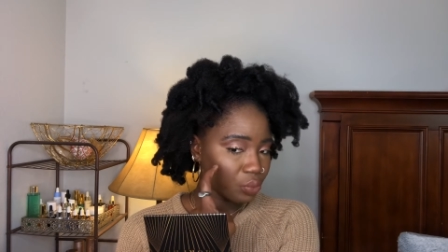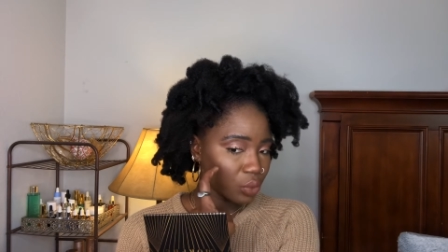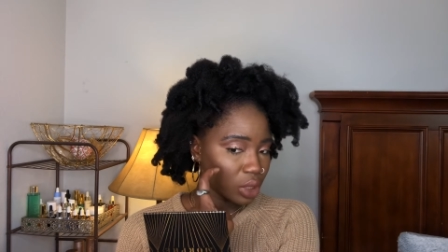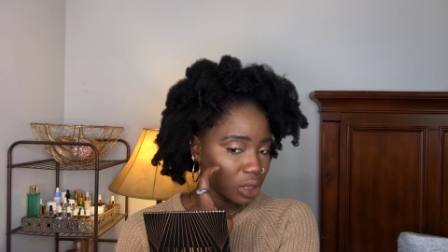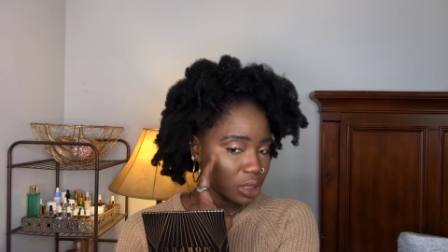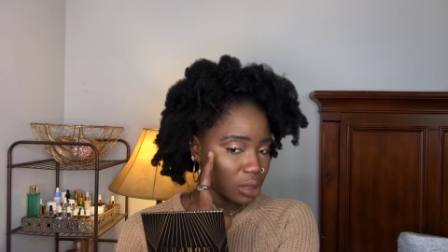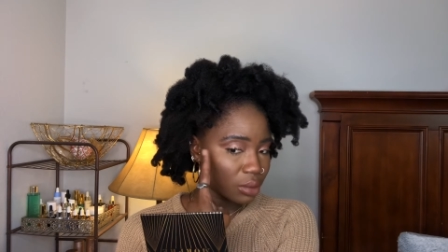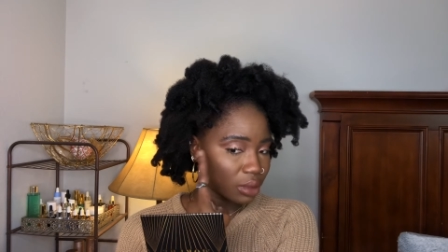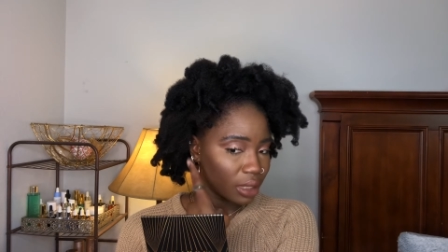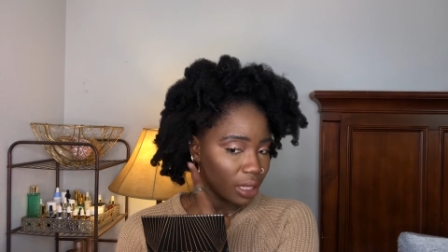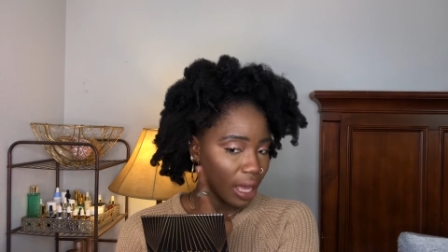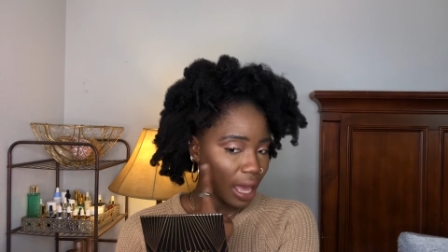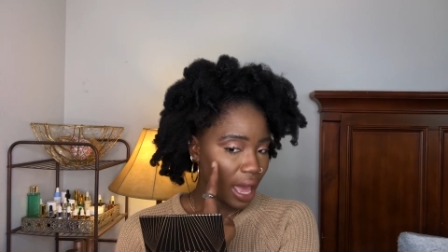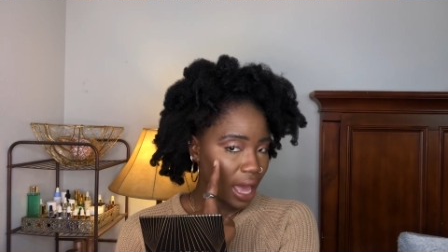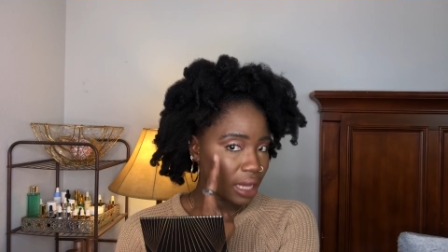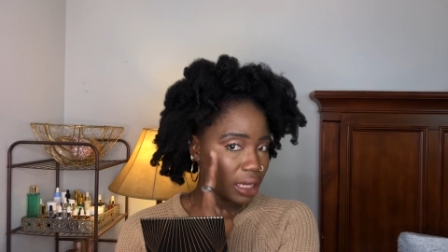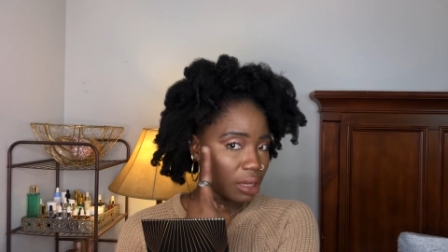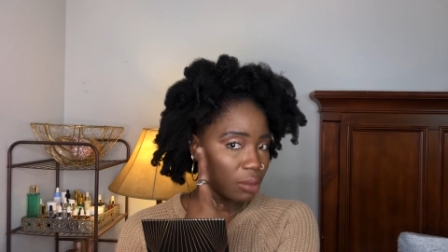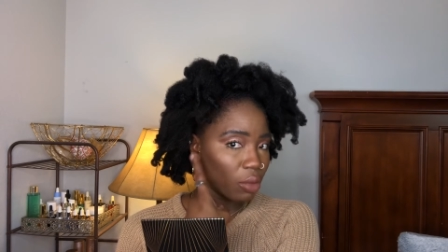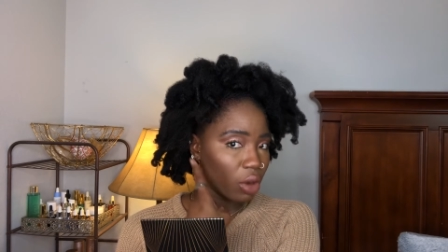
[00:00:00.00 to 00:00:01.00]
some of the
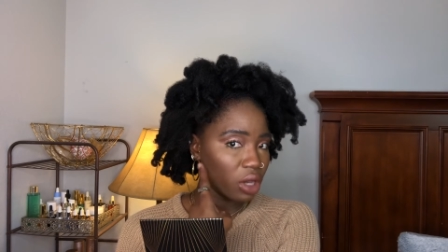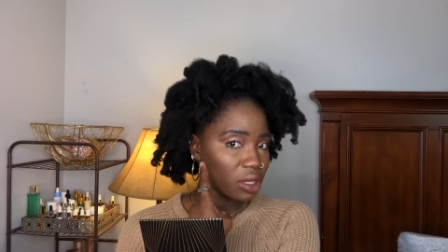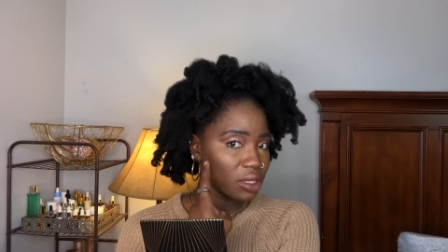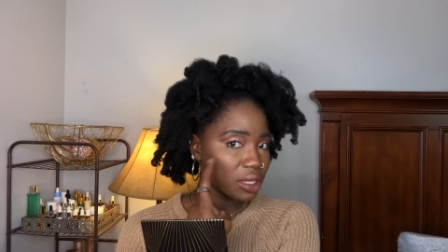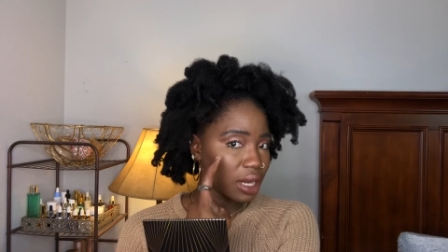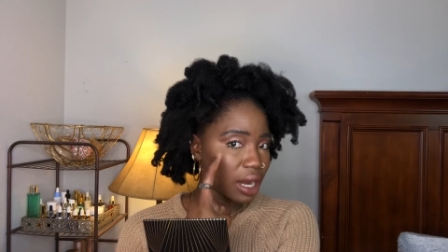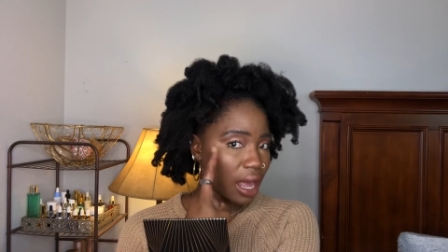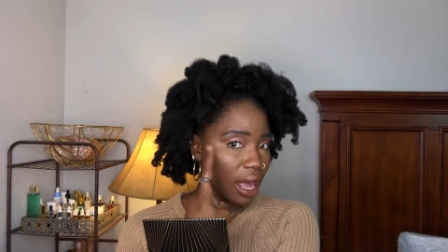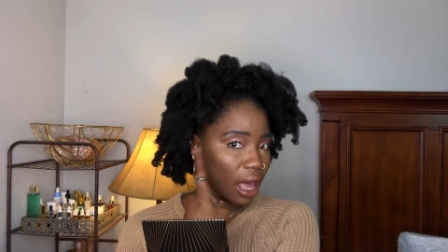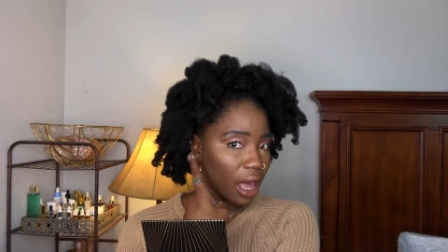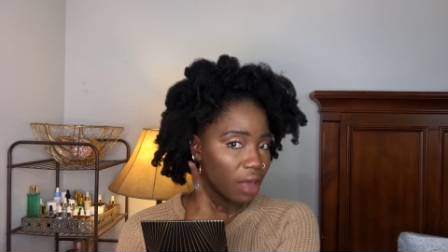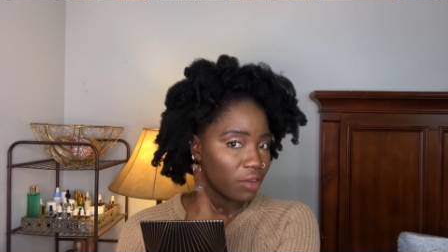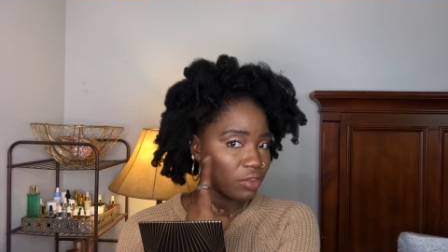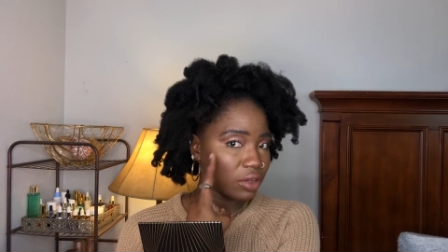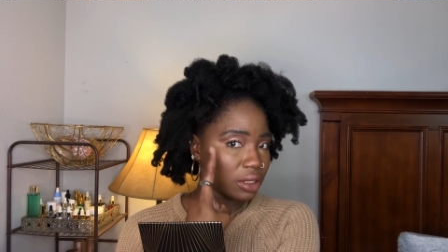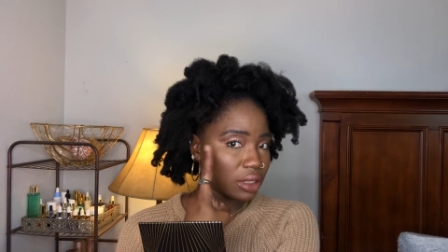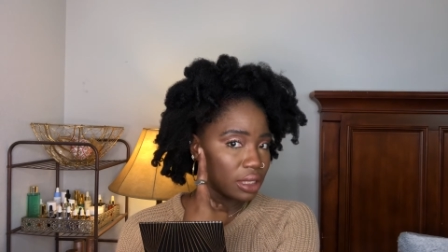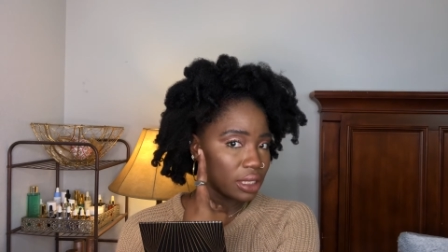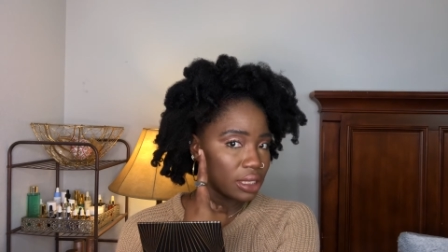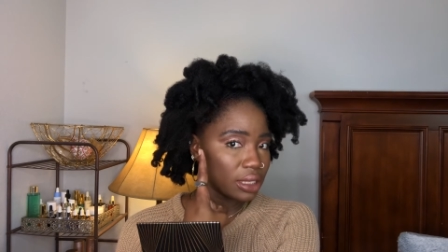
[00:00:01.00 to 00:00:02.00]
acne marks that I have
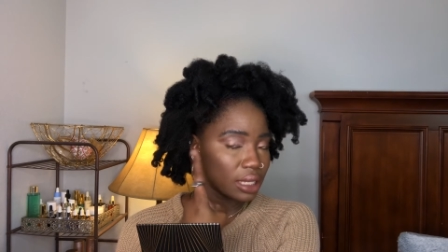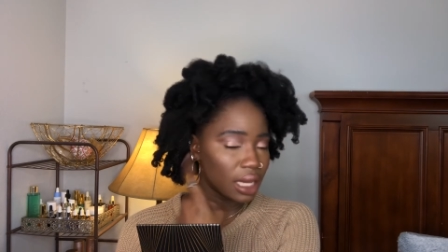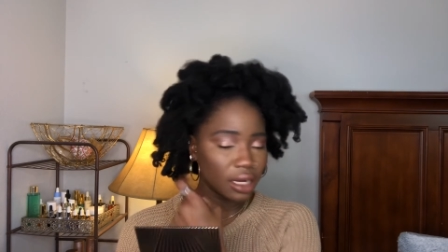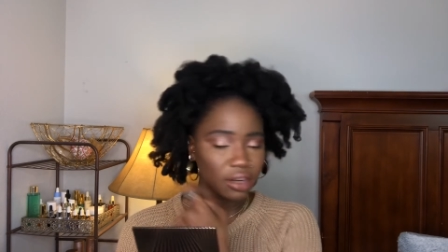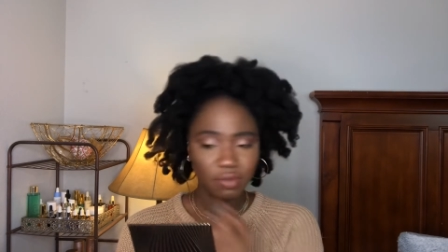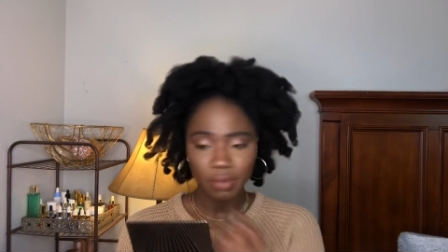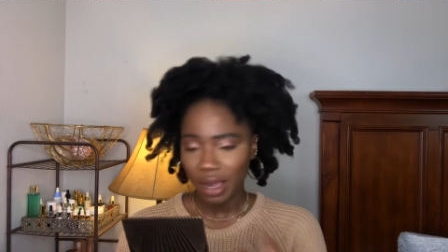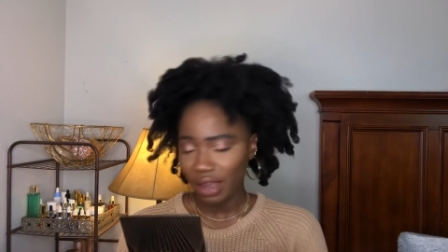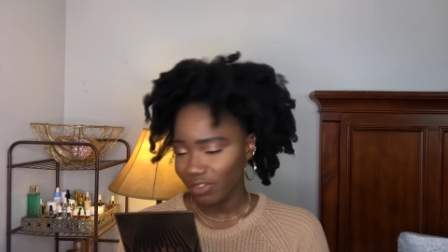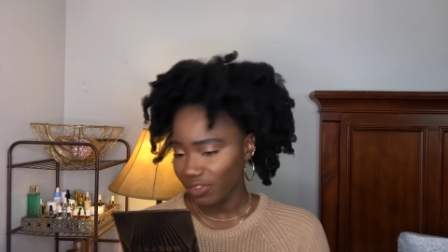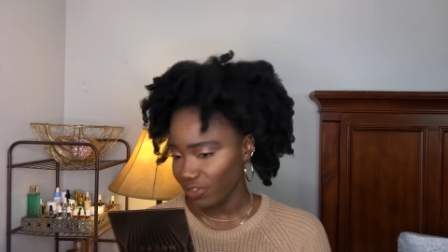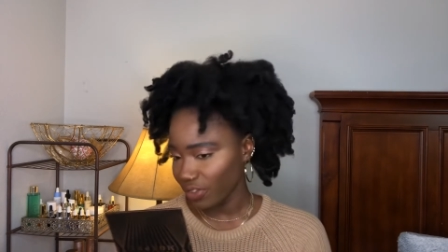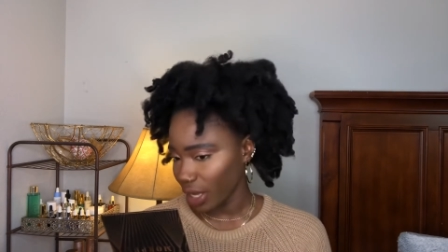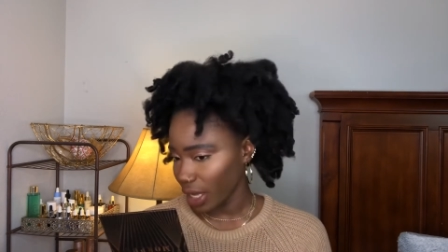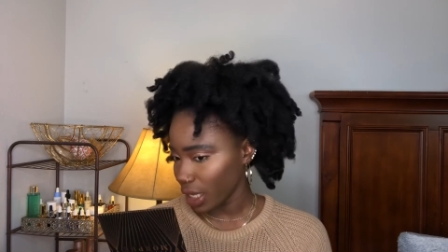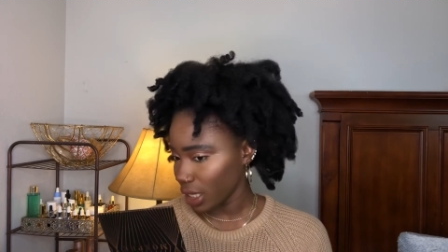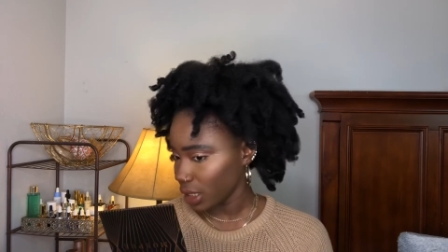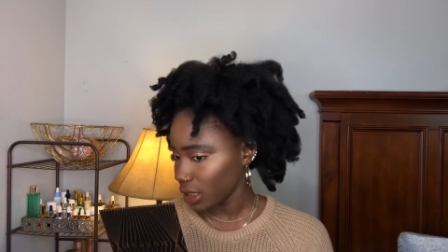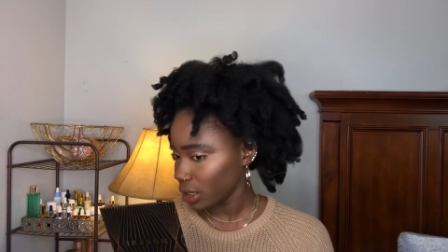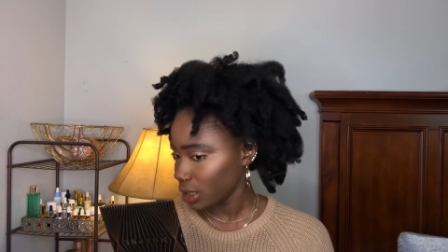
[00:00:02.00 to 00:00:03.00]
on this side of my
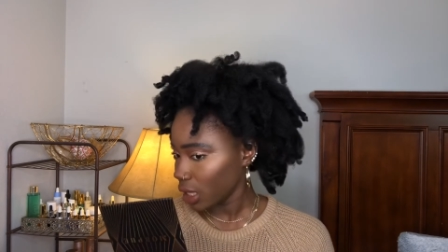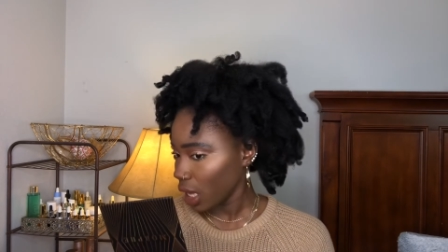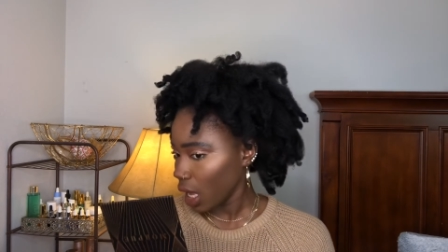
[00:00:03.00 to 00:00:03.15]
face.